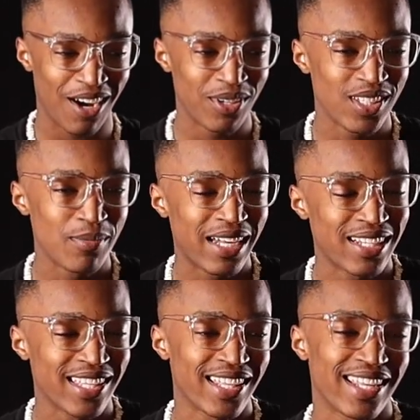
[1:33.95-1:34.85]
I wanted to
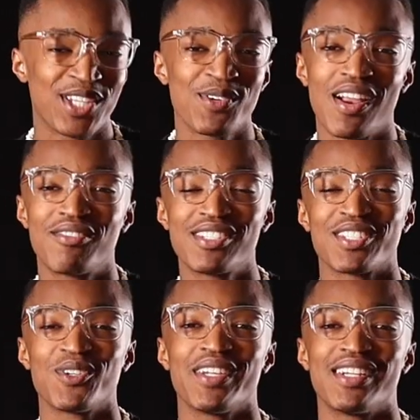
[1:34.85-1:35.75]
make it a thing that I do every
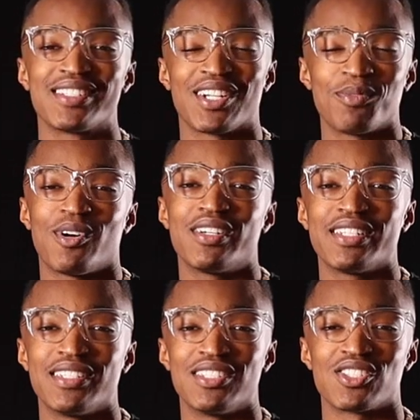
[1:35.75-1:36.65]
single year to come
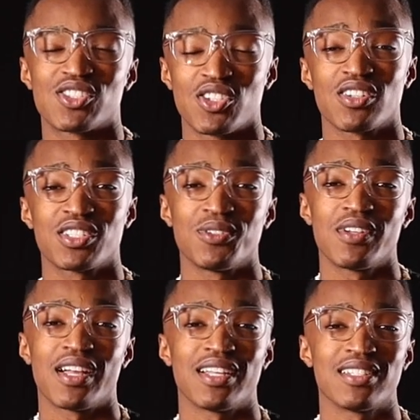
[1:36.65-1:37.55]
on here and just talk to
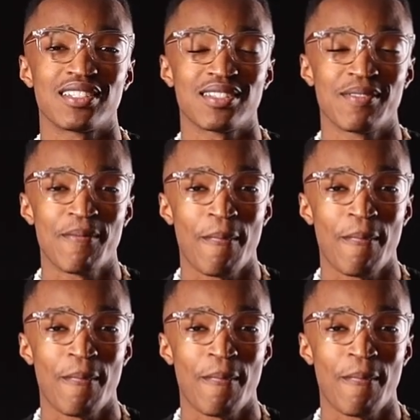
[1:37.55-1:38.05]
you guys